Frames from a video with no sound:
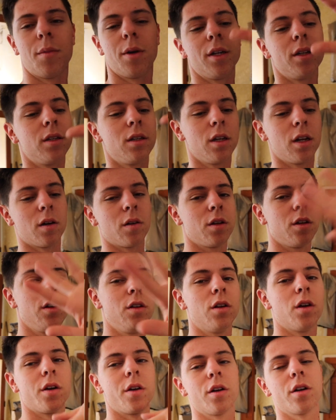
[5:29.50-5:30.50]
I mean, you know,
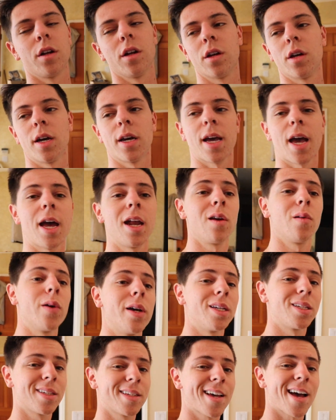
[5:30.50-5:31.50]
you know you're a good cook.
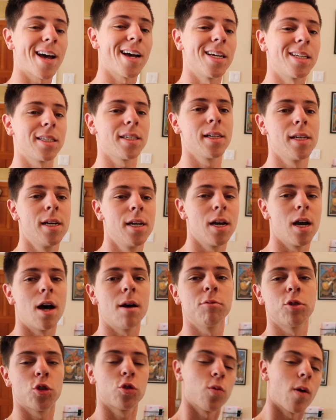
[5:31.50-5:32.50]
Anyways, guys,
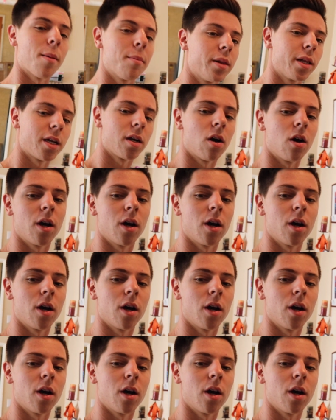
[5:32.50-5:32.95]
I'm just rambling